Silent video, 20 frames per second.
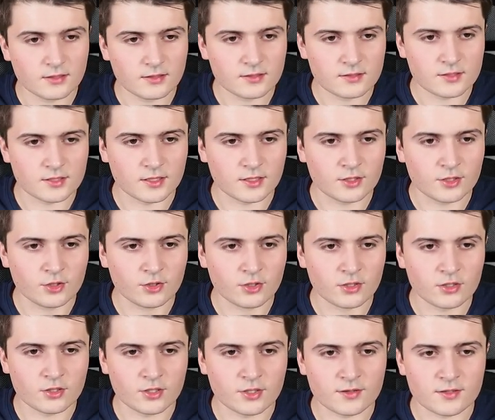
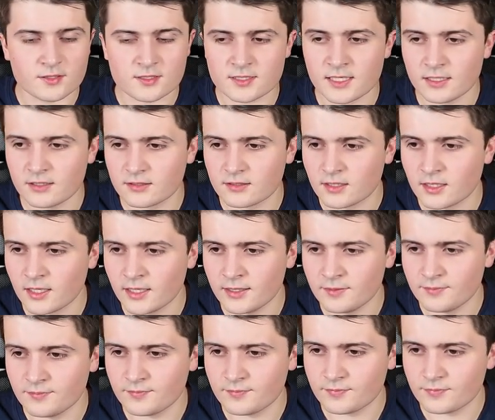secure on the second
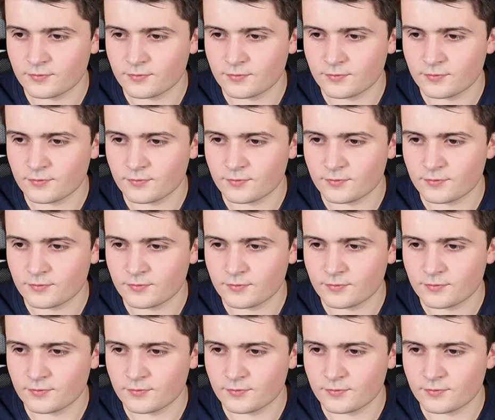line,